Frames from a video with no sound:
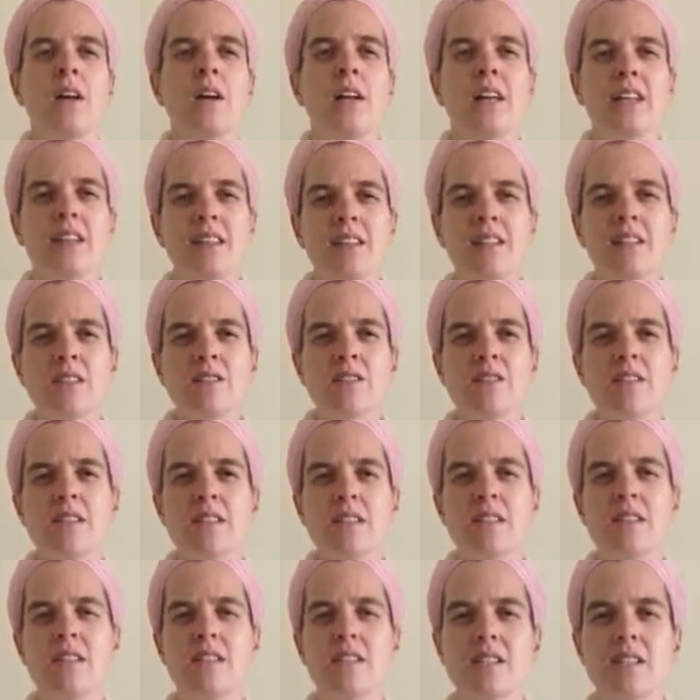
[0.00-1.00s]
In
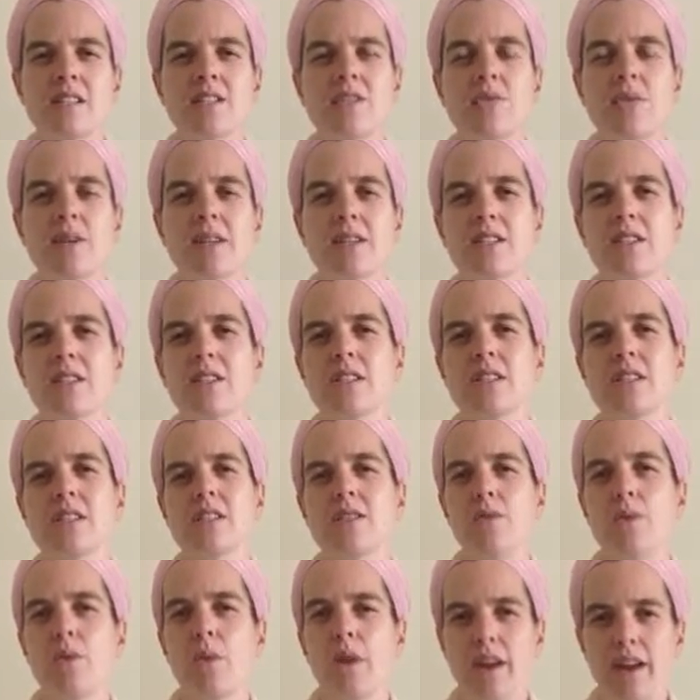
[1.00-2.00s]
these
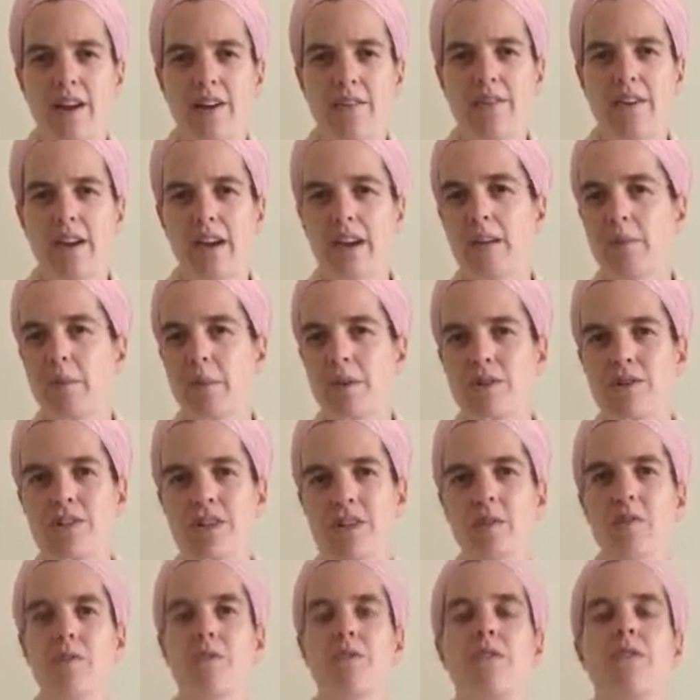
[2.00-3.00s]
situations, what I find most
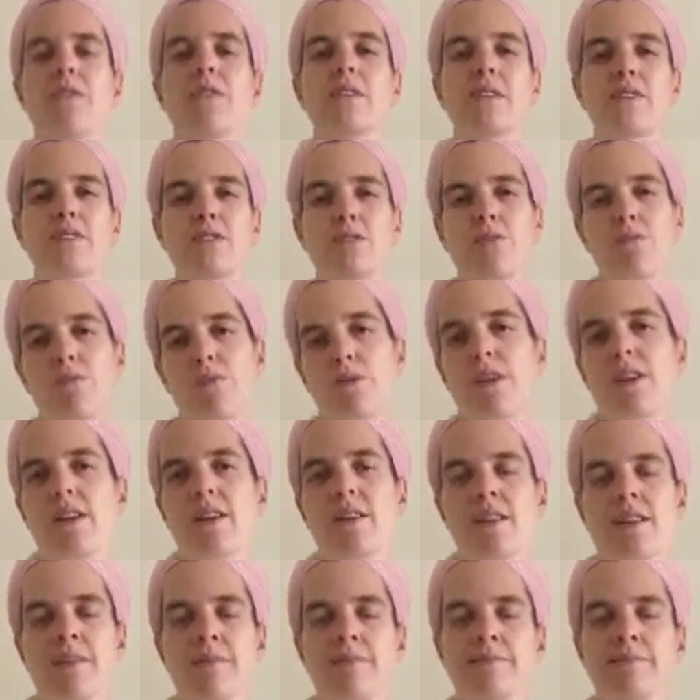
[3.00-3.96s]
helpful is to breathe.